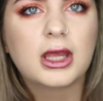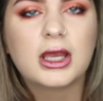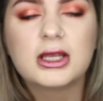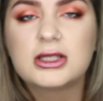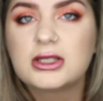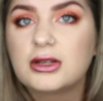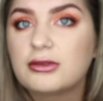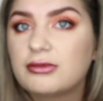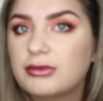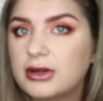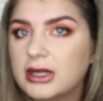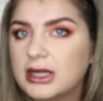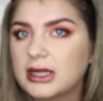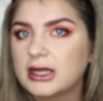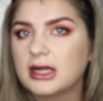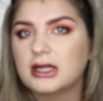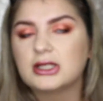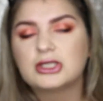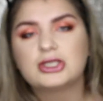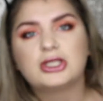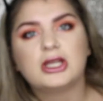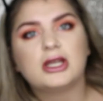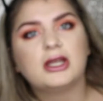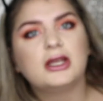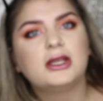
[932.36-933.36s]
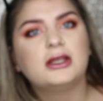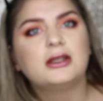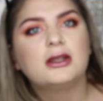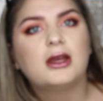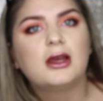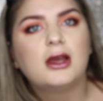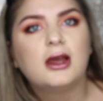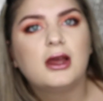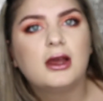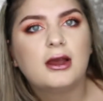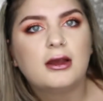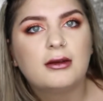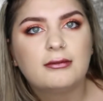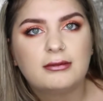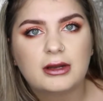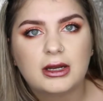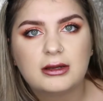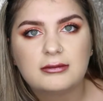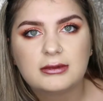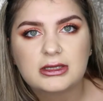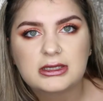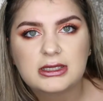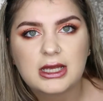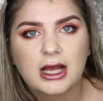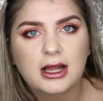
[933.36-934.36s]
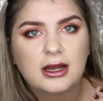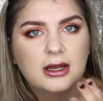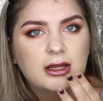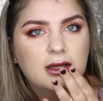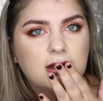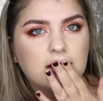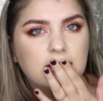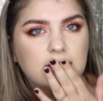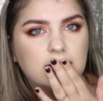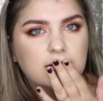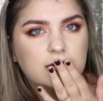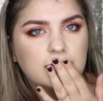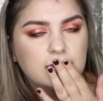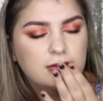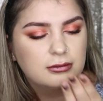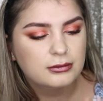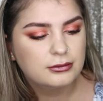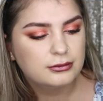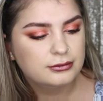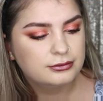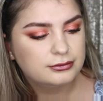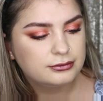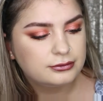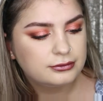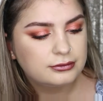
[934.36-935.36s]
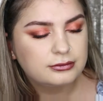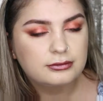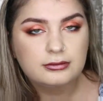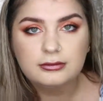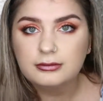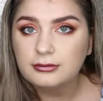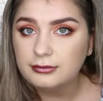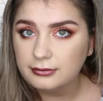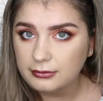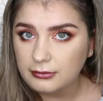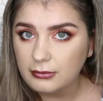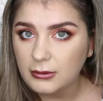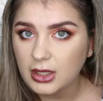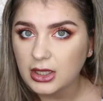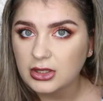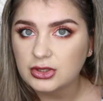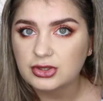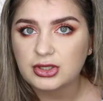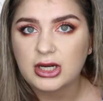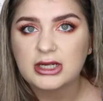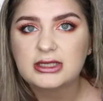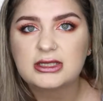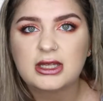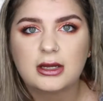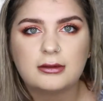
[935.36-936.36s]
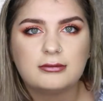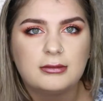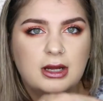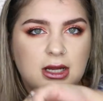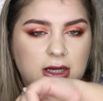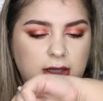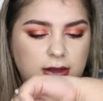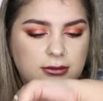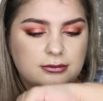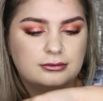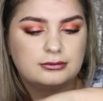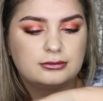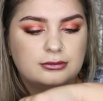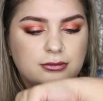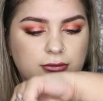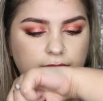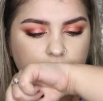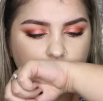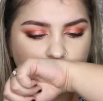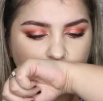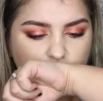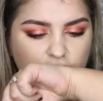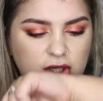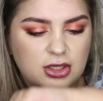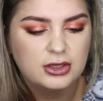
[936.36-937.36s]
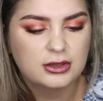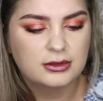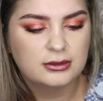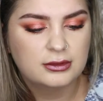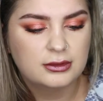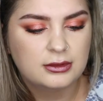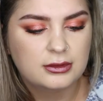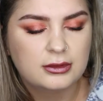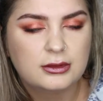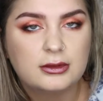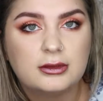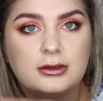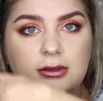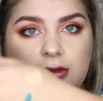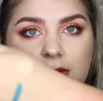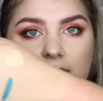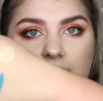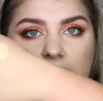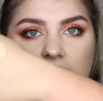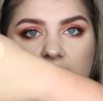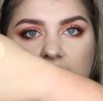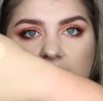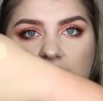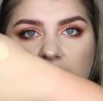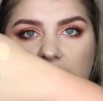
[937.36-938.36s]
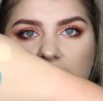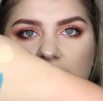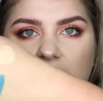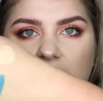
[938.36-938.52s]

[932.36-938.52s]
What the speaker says: It's a really nice shade, very metallic, dries down matte, doesn't